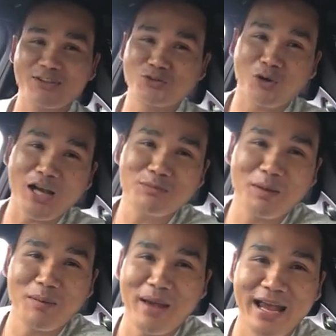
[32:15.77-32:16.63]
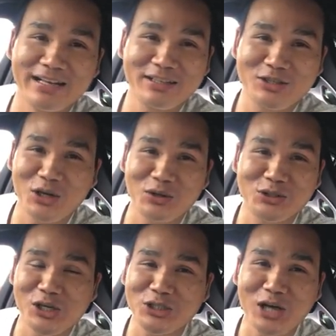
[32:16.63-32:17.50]
trust me, man,
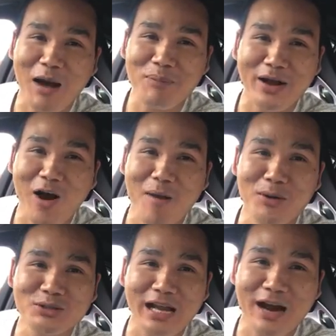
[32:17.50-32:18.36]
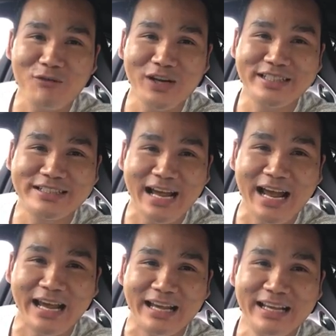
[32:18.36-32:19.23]
dude, she shop like almost every
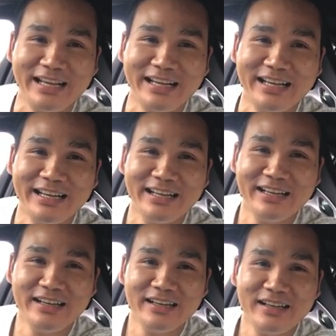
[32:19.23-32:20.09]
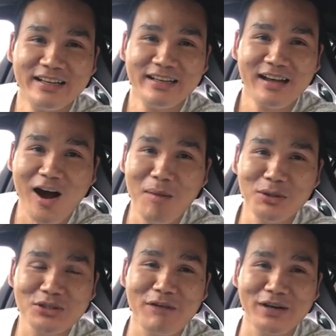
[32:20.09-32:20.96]
day.
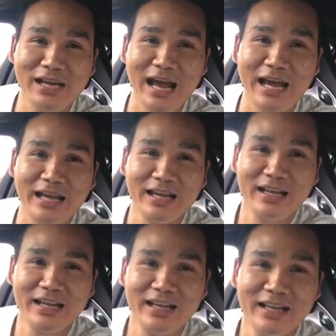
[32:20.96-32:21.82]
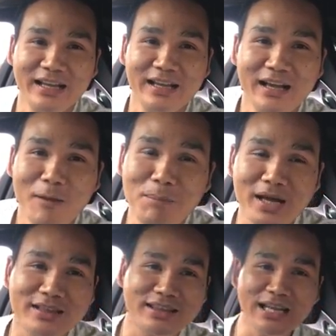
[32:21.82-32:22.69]
Almost every day.
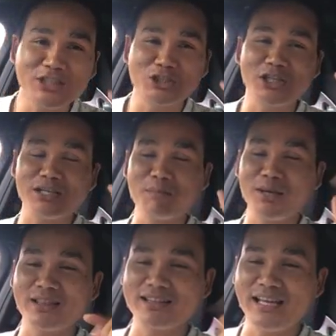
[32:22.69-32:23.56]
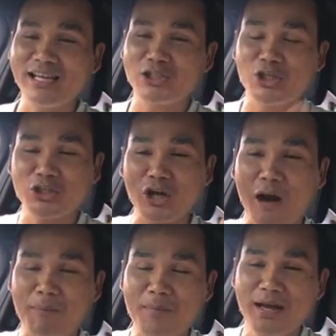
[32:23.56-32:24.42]
But the thing is she
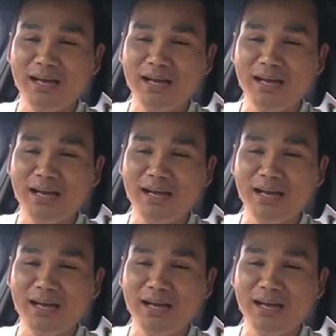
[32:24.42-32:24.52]
shop